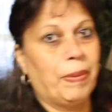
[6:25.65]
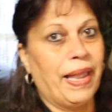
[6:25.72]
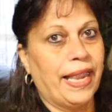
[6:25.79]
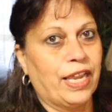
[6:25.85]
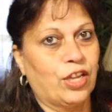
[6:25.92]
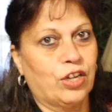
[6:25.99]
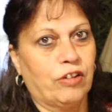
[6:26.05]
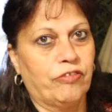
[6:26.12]

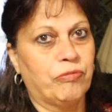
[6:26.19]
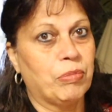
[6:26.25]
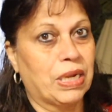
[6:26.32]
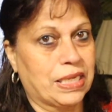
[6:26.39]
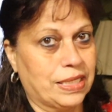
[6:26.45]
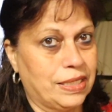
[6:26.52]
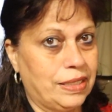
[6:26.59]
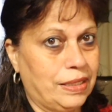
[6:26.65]
packet of
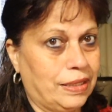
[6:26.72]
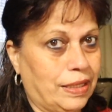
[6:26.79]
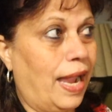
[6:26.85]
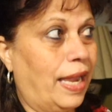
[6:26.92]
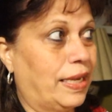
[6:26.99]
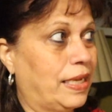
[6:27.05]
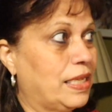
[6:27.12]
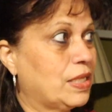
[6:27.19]
mutton,
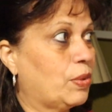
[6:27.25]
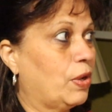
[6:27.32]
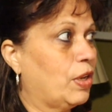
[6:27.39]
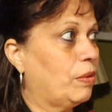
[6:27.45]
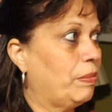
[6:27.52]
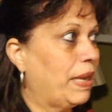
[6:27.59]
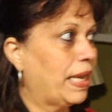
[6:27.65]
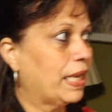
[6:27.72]
and he's going
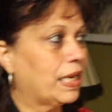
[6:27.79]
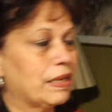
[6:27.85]
to make it